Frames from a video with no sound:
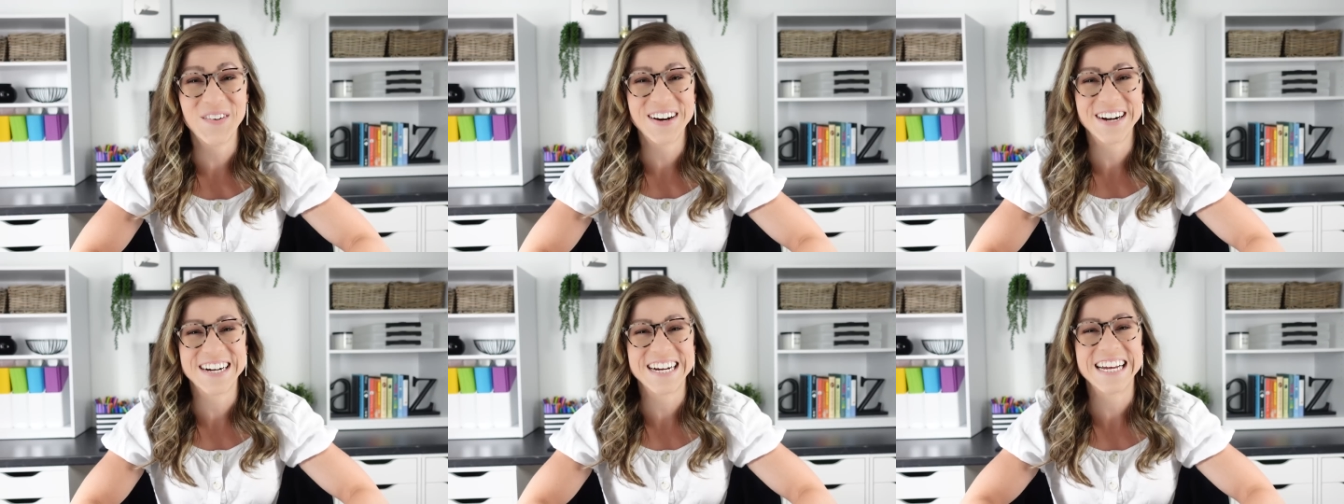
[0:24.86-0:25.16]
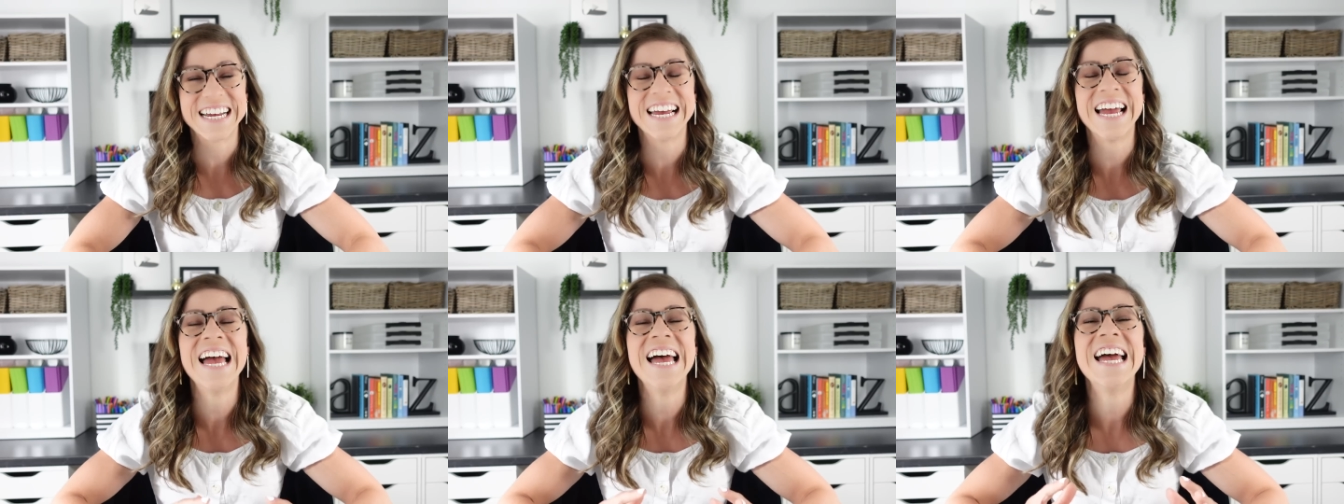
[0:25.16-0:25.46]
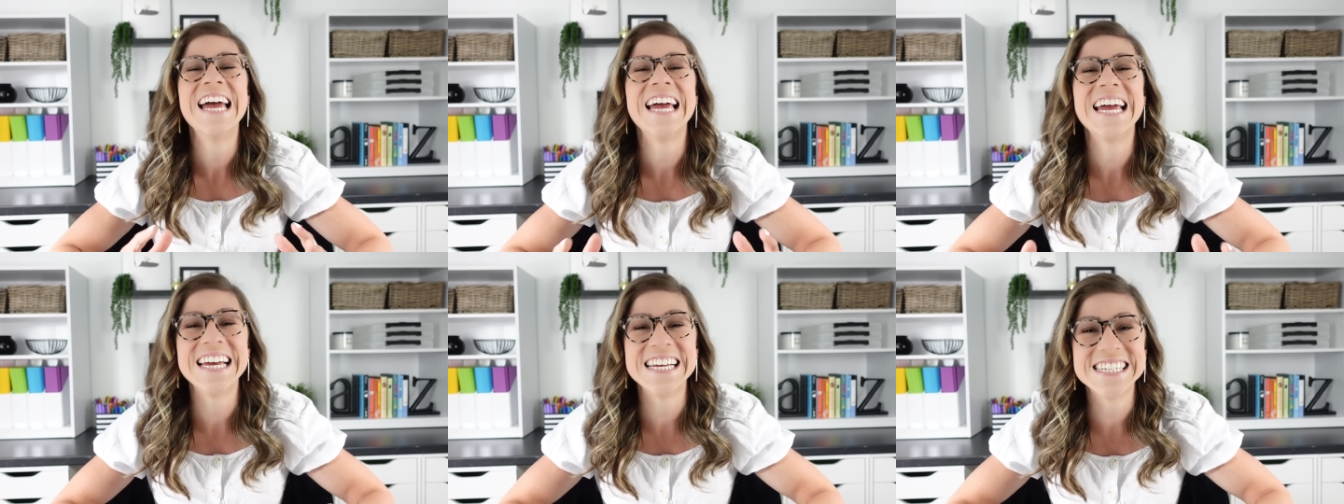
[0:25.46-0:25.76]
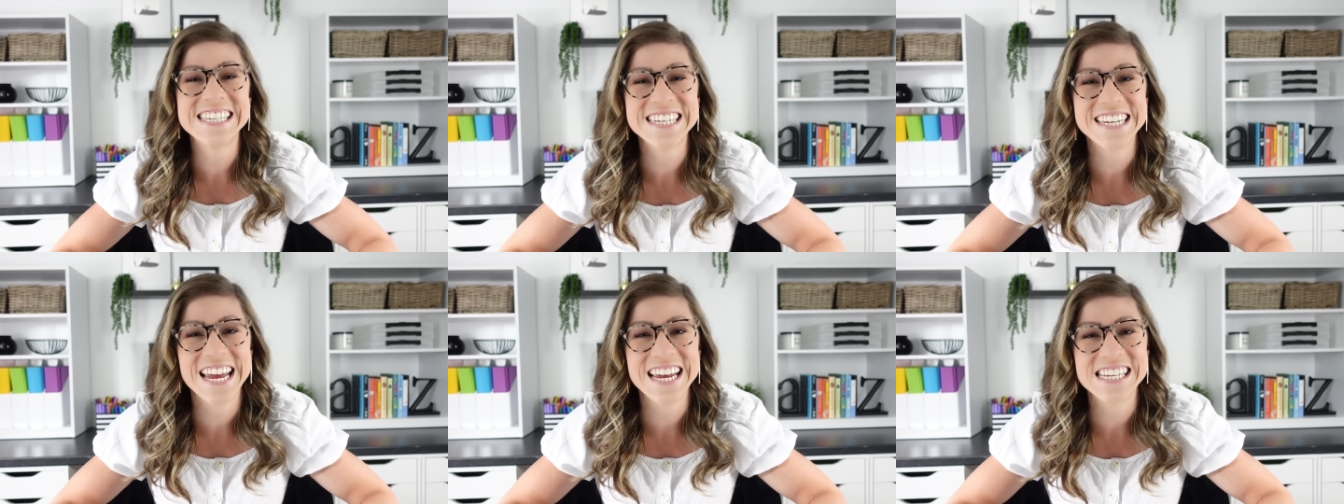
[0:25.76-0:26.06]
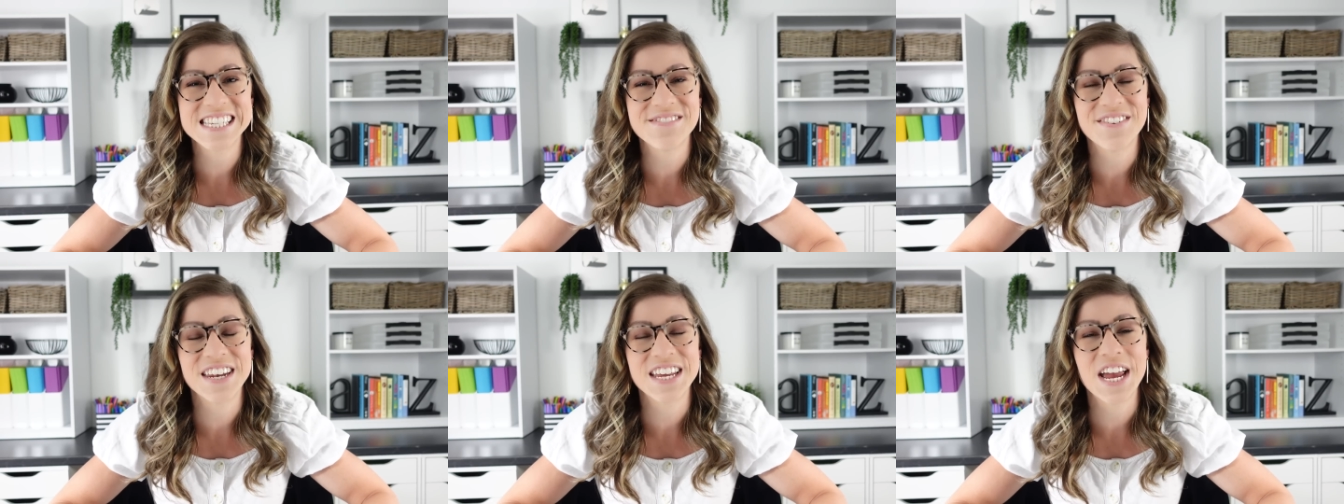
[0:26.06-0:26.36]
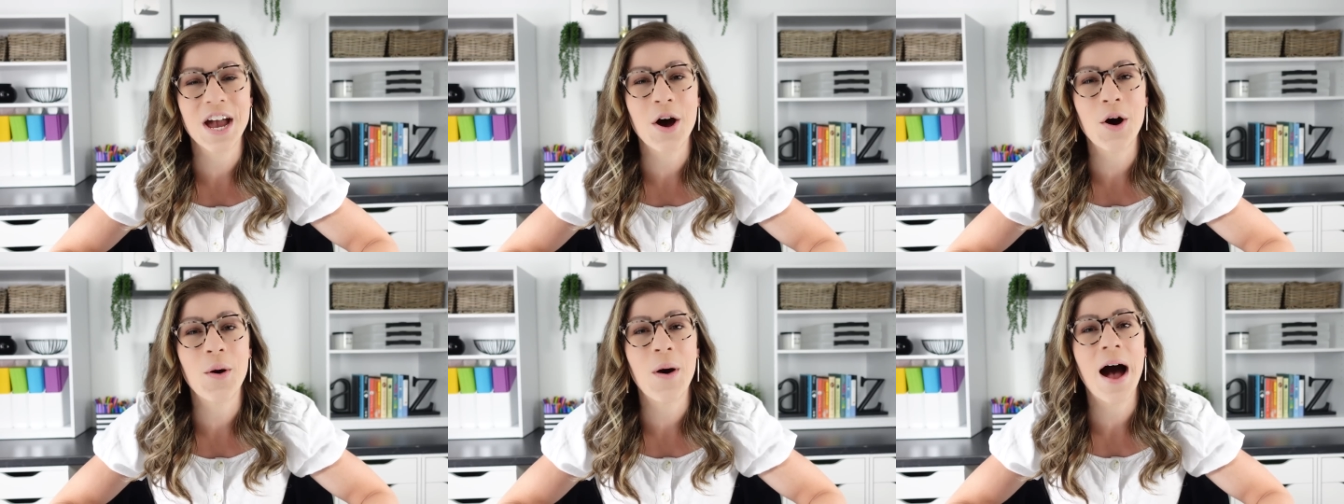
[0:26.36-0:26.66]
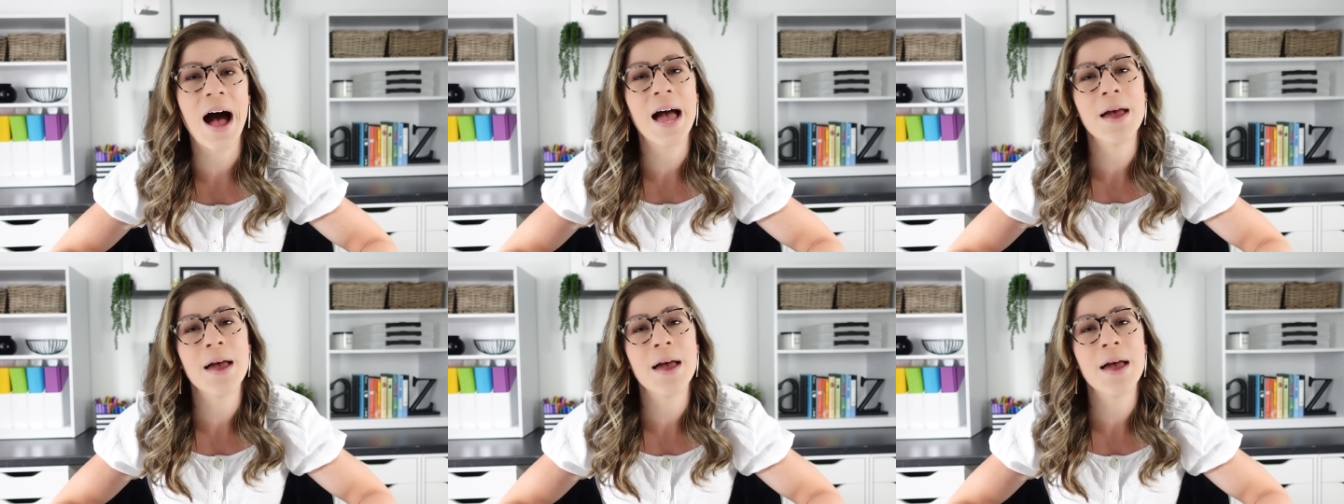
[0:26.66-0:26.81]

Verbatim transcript: worry, in today's video,